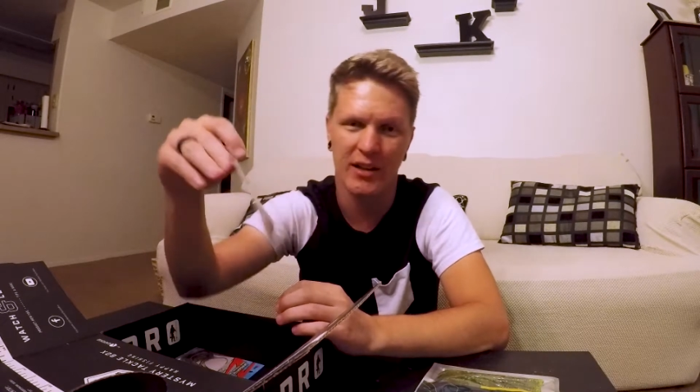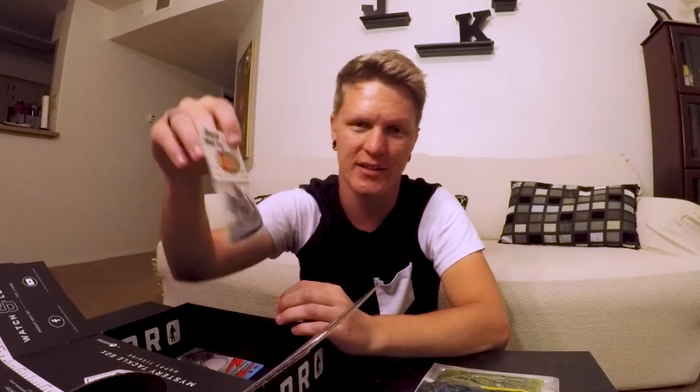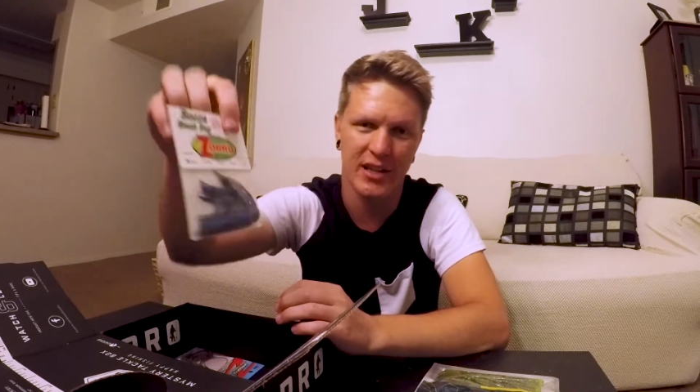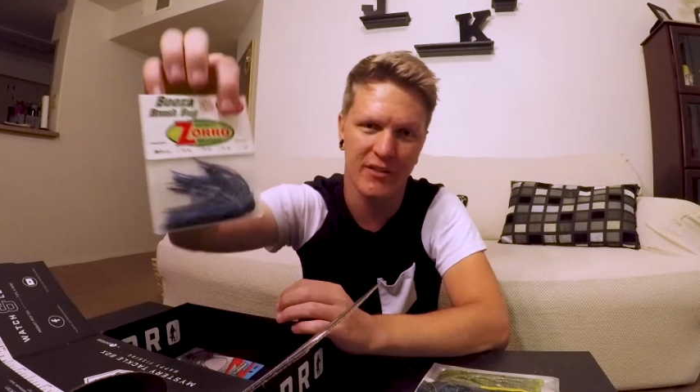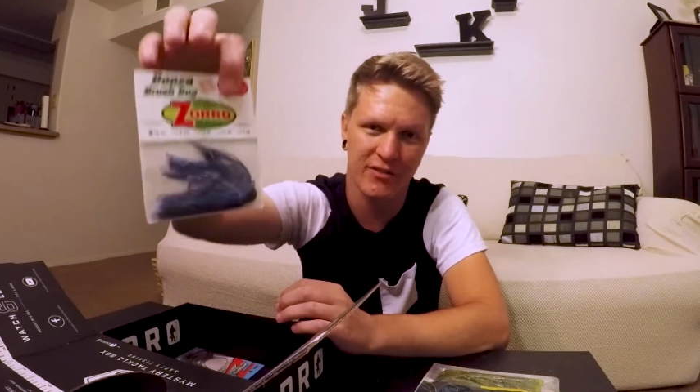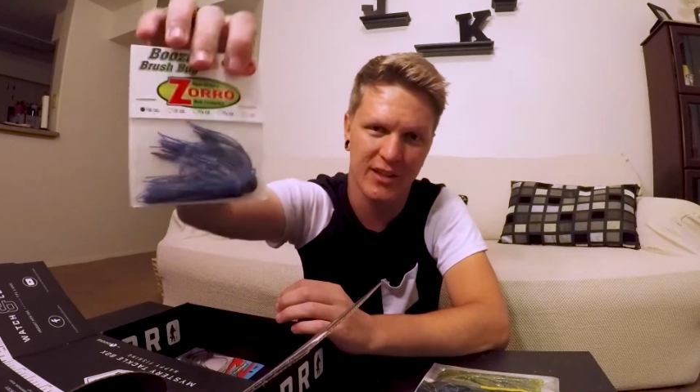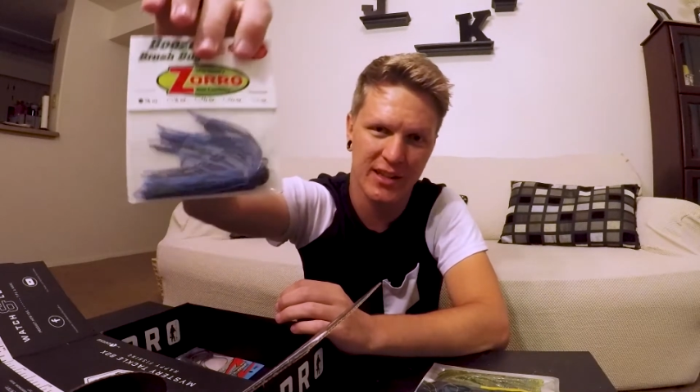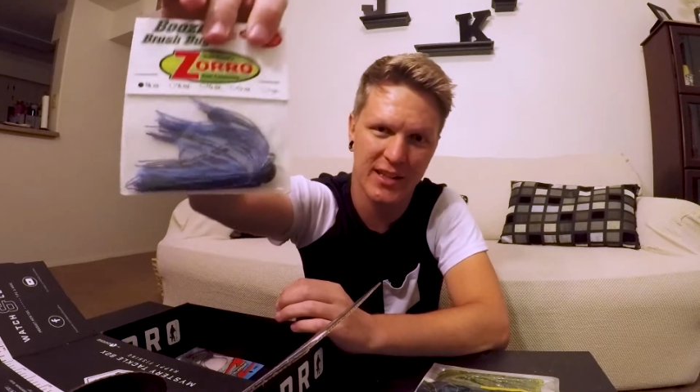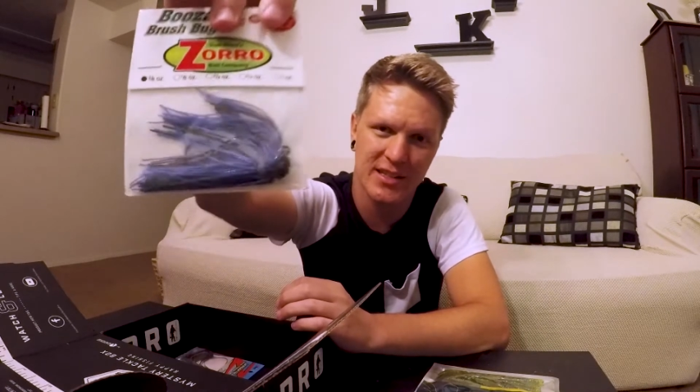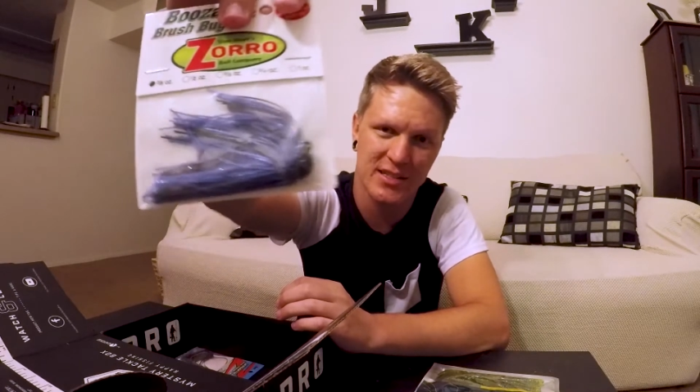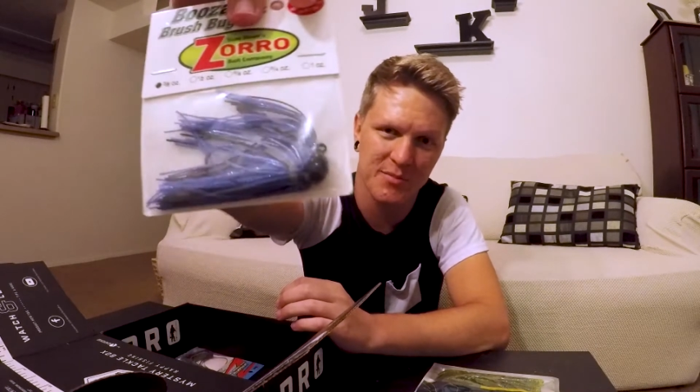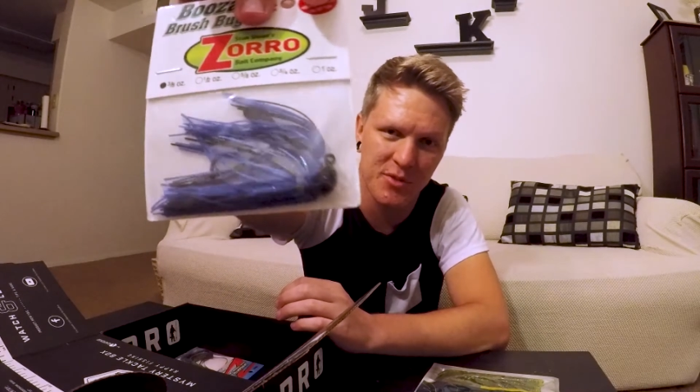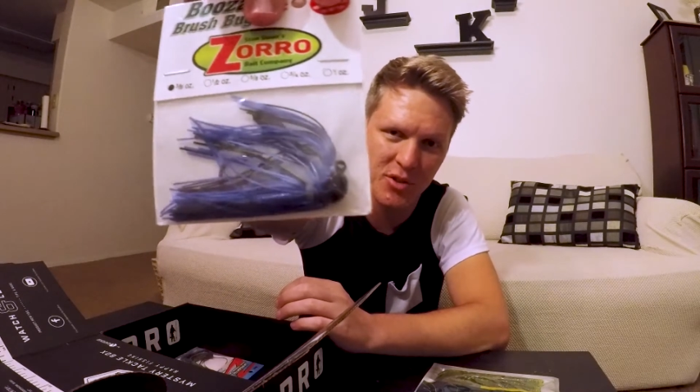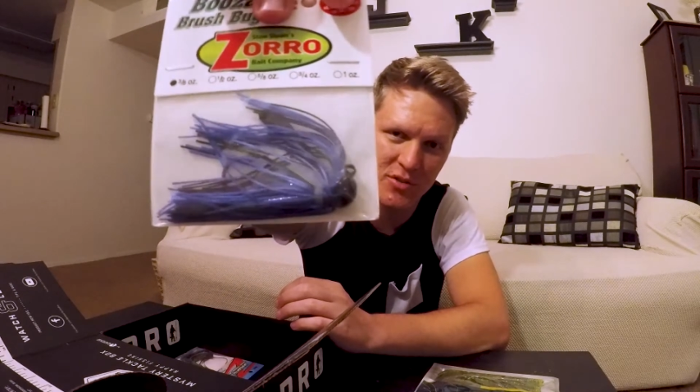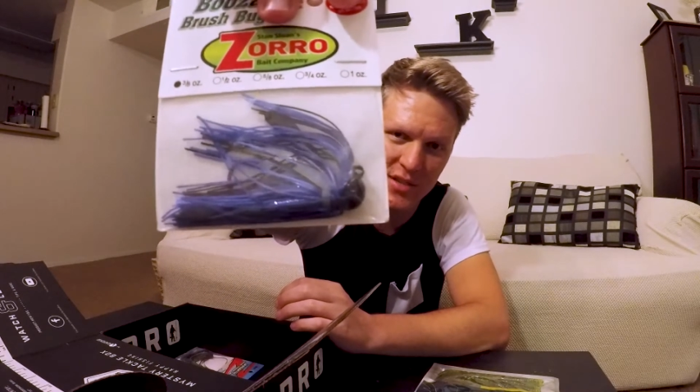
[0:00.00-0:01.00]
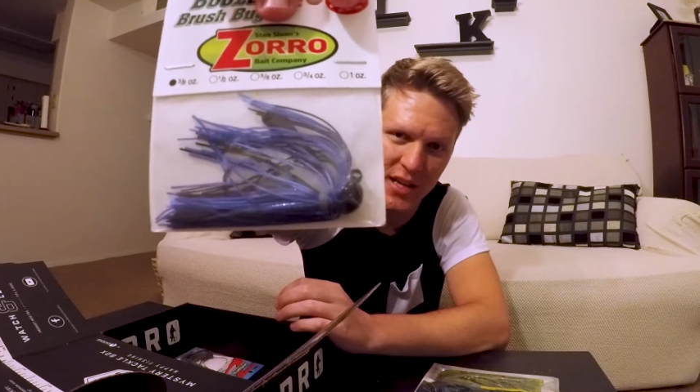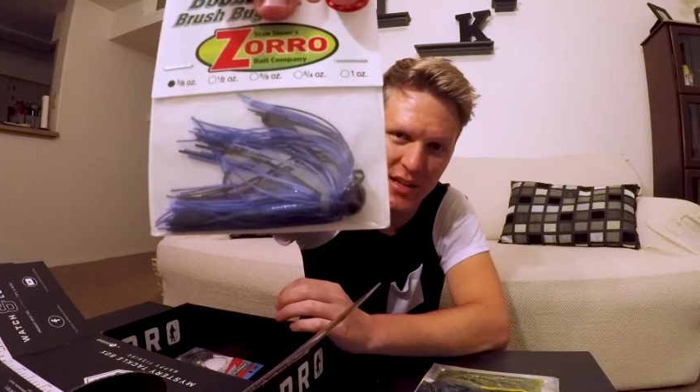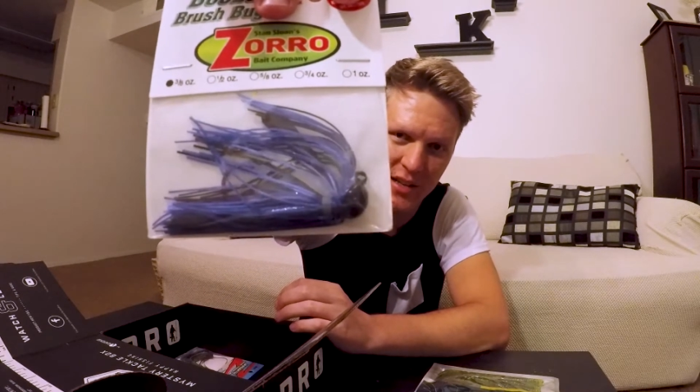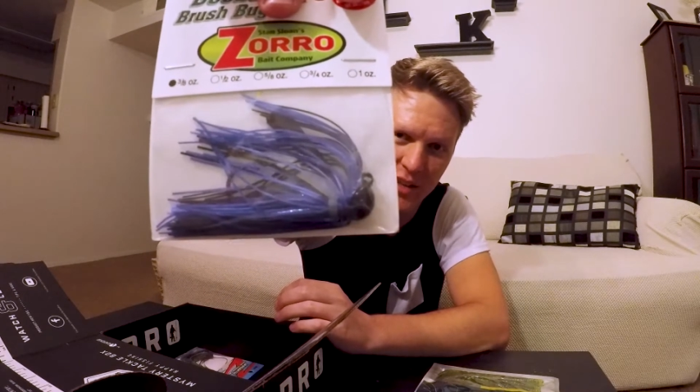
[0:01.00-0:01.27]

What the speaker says: definitely get some use out of